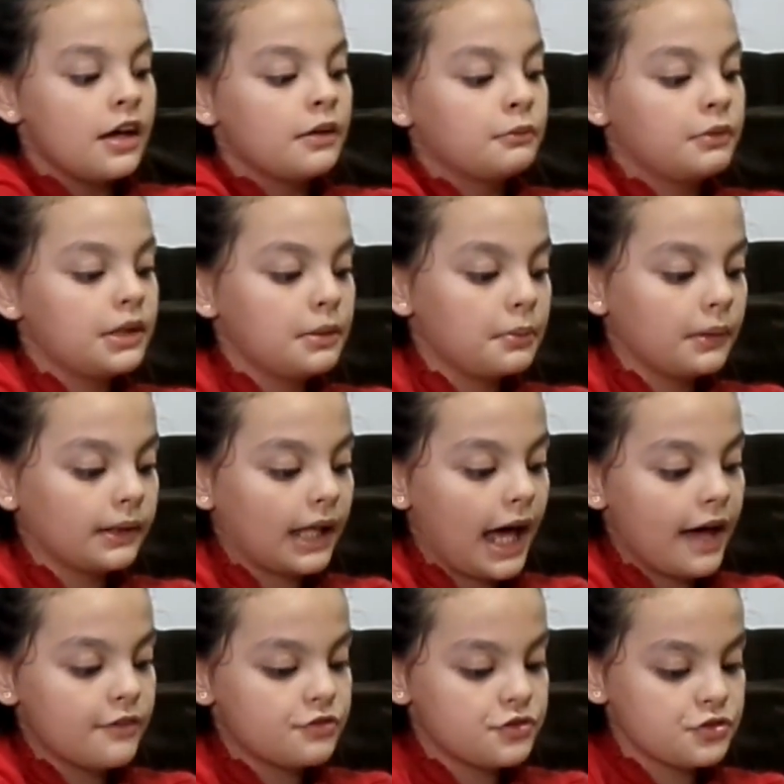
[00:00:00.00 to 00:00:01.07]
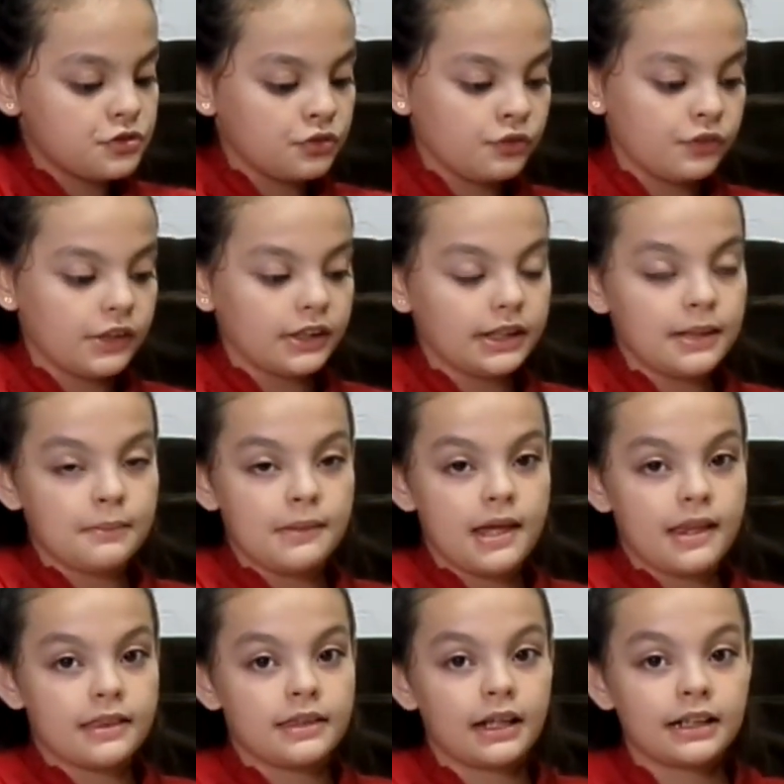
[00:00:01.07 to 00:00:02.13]
We will have to really
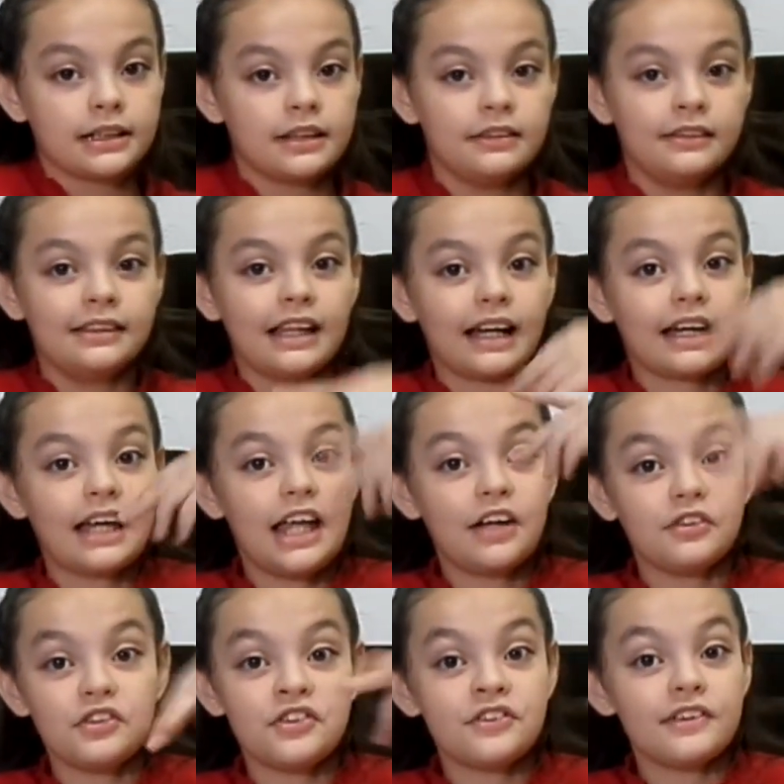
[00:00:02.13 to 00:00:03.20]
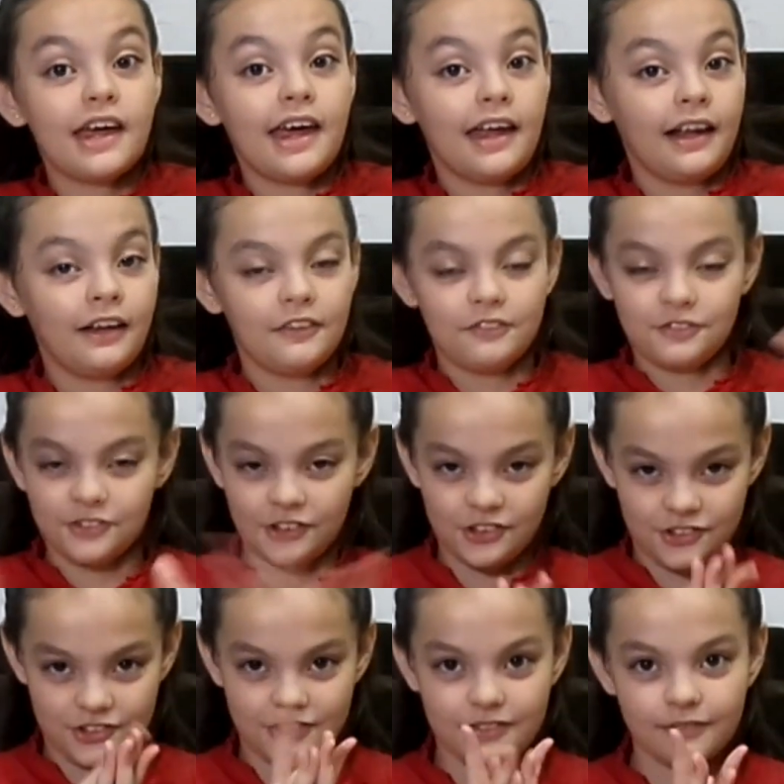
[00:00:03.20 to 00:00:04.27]
make the la carousel
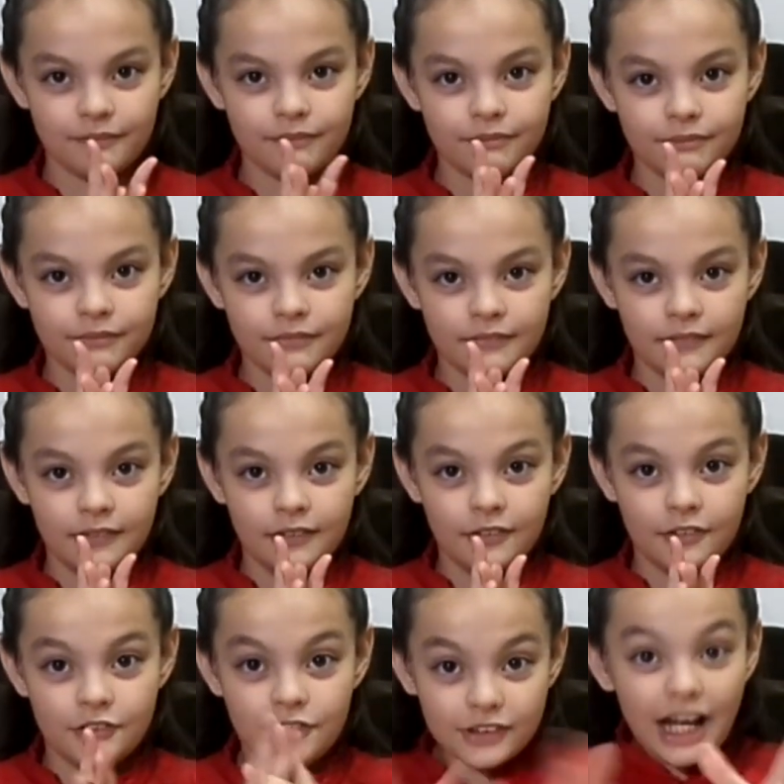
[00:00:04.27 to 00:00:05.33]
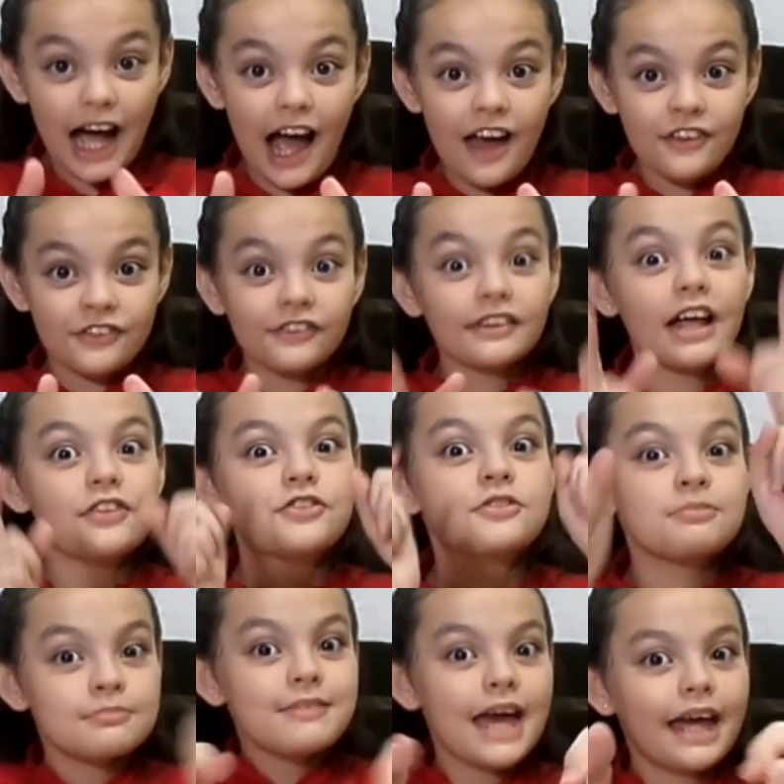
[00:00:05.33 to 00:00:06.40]
first. So guys, let's
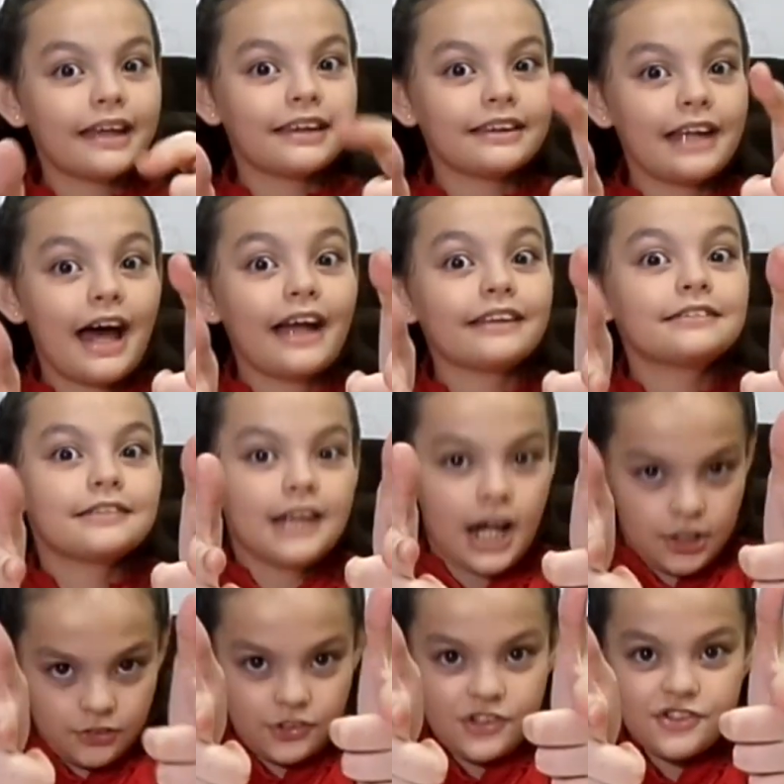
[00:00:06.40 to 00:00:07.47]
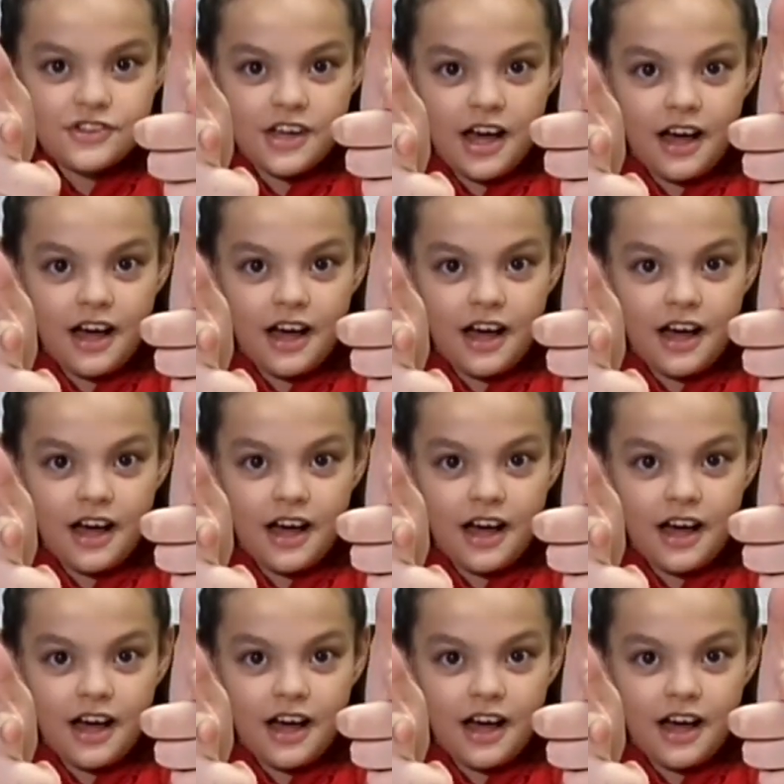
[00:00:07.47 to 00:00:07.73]
make that carousel.